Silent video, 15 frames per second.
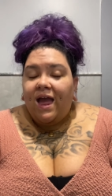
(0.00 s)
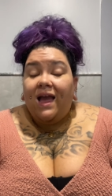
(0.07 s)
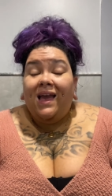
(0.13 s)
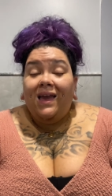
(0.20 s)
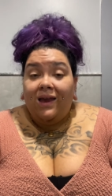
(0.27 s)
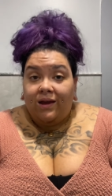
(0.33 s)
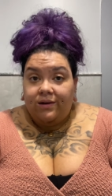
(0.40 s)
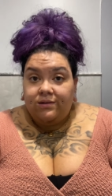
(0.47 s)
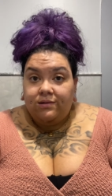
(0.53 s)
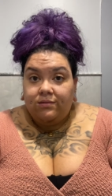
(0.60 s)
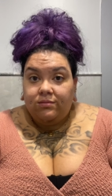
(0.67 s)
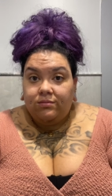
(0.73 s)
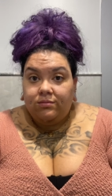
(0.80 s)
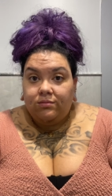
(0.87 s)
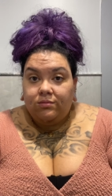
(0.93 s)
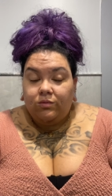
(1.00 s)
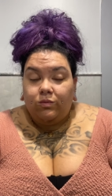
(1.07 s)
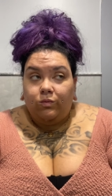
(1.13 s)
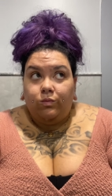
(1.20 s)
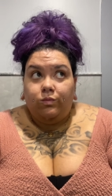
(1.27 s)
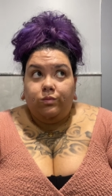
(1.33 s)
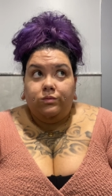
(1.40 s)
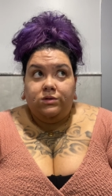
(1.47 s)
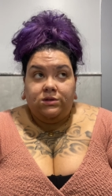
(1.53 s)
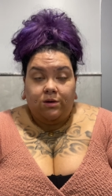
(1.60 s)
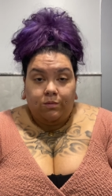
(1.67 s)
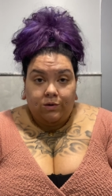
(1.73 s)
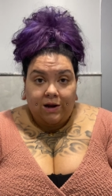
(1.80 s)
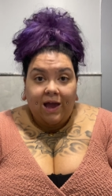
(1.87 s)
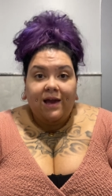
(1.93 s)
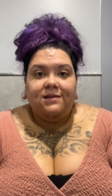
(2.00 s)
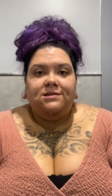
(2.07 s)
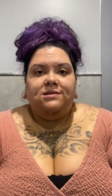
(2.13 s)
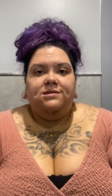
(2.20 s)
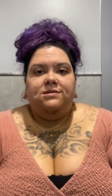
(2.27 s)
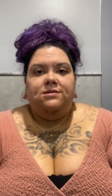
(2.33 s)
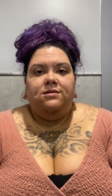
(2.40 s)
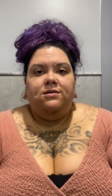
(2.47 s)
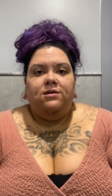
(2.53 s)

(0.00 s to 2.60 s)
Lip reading: And someone asks,